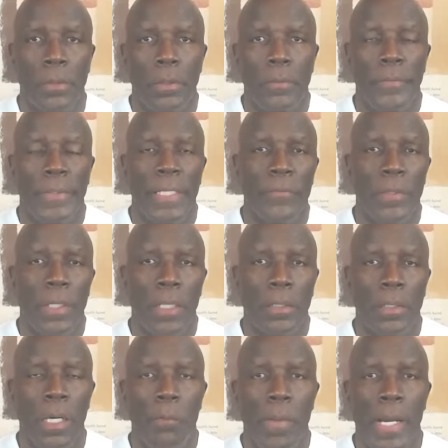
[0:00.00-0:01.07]
They have not
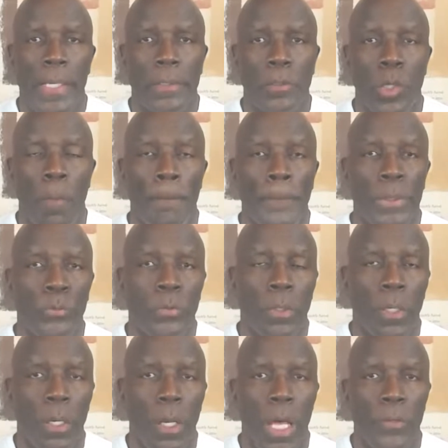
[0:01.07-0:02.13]
come out of the abuse
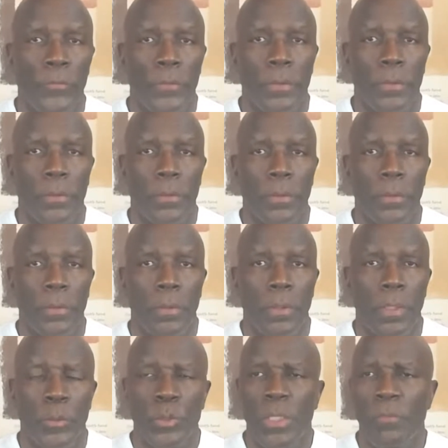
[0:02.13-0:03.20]
closet.
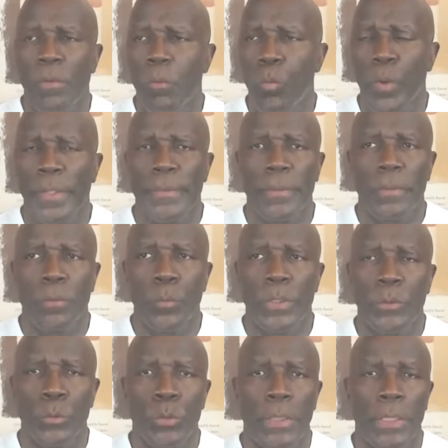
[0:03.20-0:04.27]
You ever wonder when
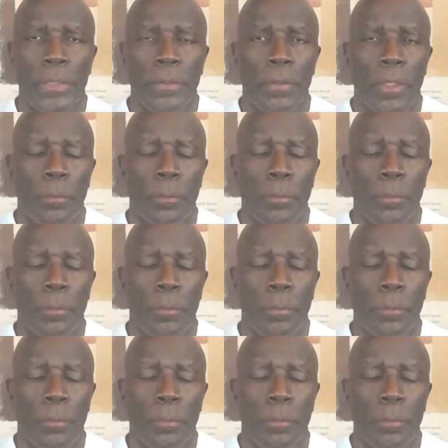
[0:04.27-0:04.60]
you hear a